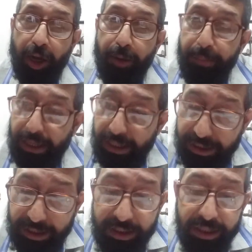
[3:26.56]

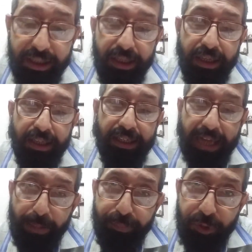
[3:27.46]
militants
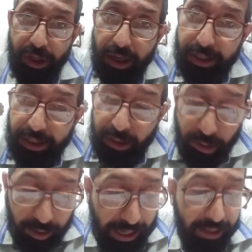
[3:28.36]
captured in
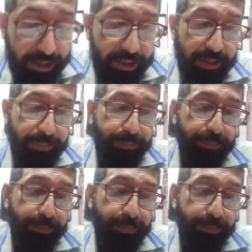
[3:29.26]
locality.